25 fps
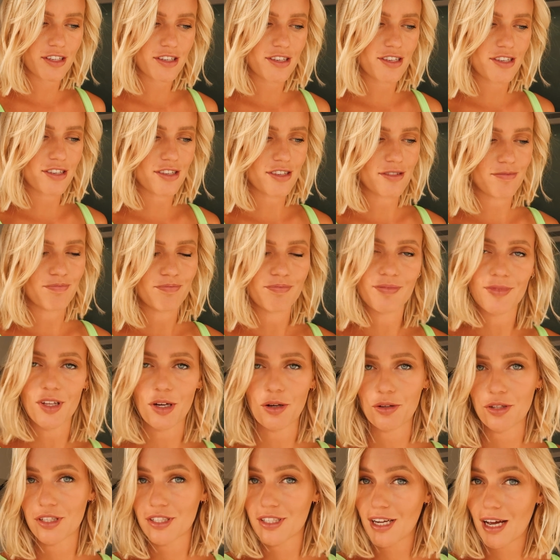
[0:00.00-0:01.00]
This is the
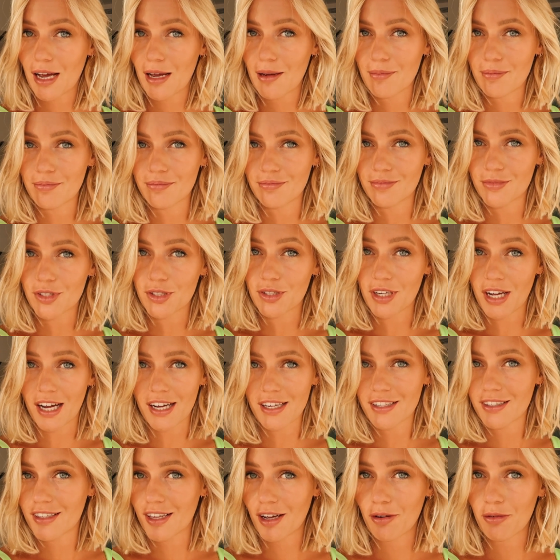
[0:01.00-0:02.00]
only time
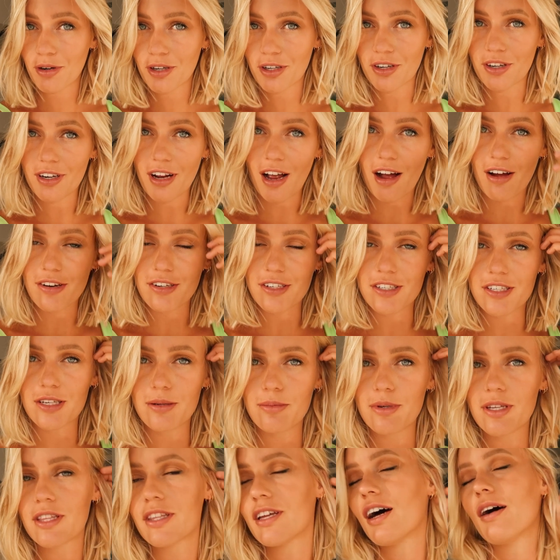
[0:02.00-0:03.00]
tonight that we're going out in
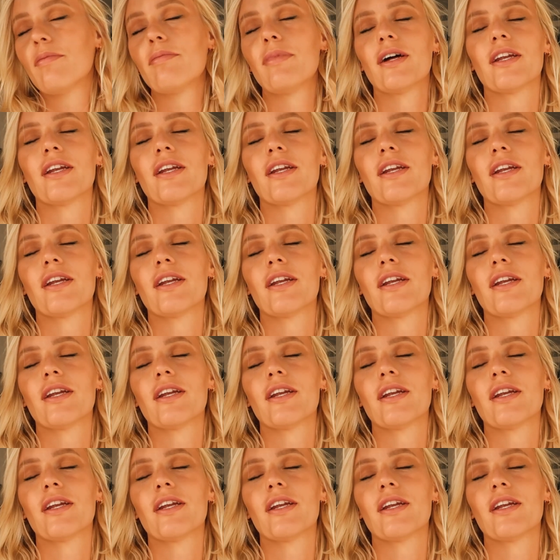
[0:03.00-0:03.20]
Ibiza.